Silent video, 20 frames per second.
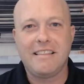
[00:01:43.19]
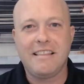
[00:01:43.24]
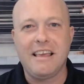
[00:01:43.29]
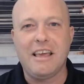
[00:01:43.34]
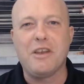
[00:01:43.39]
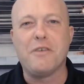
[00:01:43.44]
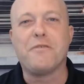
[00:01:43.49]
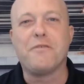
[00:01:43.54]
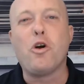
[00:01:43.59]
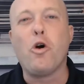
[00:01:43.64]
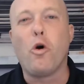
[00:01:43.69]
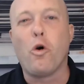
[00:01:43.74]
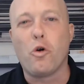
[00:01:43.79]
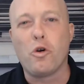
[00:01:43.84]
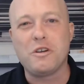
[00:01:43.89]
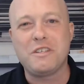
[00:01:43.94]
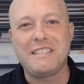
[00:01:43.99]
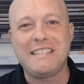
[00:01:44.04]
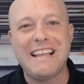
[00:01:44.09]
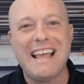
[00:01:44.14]
And of
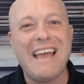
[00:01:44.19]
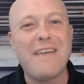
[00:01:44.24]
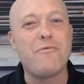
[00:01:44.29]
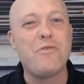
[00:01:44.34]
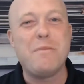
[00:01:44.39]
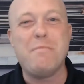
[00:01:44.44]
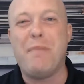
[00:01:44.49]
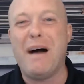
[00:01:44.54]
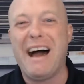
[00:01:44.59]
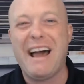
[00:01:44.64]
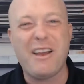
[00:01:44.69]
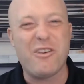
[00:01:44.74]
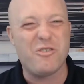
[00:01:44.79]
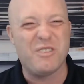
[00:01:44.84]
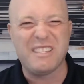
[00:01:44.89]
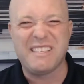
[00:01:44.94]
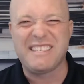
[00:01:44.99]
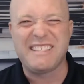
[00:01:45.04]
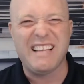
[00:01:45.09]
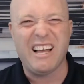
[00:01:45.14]
course, every buyer
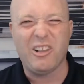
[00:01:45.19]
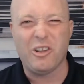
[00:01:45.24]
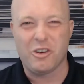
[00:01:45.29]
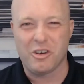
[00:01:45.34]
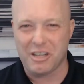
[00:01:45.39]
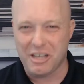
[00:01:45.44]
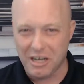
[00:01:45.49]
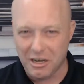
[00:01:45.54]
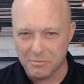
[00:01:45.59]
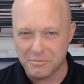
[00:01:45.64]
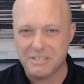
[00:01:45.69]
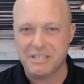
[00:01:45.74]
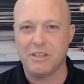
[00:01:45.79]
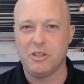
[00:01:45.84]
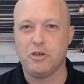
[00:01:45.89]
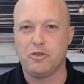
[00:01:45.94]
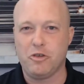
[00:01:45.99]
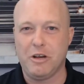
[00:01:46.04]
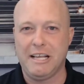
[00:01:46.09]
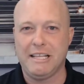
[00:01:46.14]
and seller comes to
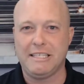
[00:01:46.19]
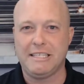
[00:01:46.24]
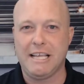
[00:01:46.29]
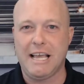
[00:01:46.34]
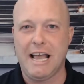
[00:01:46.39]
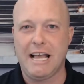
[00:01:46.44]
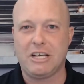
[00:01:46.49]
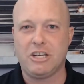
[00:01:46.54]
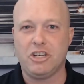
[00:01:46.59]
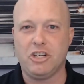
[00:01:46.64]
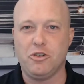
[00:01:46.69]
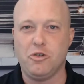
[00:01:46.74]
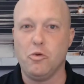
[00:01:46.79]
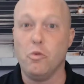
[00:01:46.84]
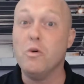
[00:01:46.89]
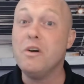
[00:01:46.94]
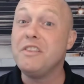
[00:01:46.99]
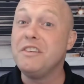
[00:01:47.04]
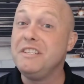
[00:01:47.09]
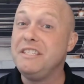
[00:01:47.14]
the transaction
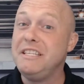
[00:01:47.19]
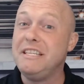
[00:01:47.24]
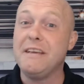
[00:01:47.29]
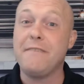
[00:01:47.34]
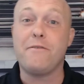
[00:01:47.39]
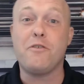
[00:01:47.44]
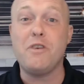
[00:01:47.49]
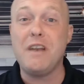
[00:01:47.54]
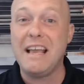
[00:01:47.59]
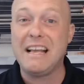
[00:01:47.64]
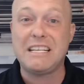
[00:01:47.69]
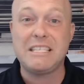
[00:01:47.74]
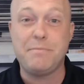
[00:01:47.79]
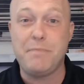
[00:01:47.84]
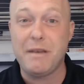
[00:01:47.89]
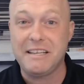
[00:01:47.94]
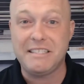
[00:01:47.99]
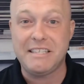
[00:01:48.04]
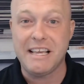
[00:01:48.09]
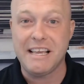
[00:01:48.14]
with different
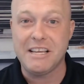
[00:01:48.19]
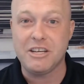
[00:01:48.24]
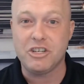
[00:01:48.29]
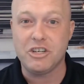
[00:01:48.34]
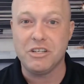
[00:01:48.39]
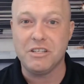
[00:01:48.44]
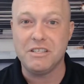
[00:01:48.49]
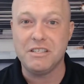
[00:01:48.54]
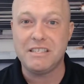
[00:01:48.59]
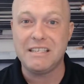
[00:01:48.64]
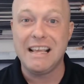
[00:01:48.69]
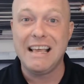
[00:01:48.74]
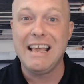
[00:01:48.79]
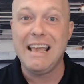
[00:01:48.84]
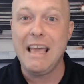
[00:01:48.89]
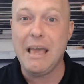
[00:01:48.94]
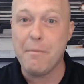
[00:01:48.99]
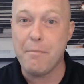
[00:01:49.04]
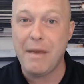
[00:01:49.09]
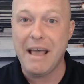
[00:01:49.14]
expectations
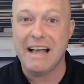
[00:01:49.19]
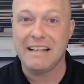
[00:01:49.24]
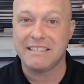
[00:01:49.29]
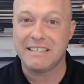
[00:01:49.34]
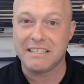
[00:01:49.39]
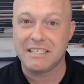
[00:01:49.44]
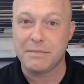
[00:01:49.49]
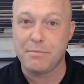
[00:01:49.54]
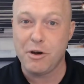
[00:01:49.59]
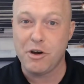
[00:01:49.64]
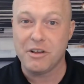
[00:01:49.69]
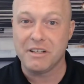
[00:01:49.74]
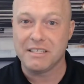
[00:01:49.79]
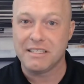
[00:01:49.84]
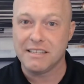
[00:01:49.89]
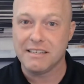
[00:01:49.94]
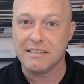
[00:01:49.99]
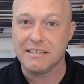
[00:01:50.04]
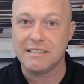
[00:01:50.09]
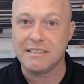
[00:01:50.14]
and past
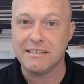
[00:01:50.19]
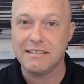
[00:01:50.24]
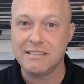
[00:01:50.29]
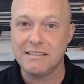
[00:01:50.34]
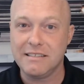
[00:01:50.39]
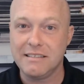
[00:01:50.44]
experiences.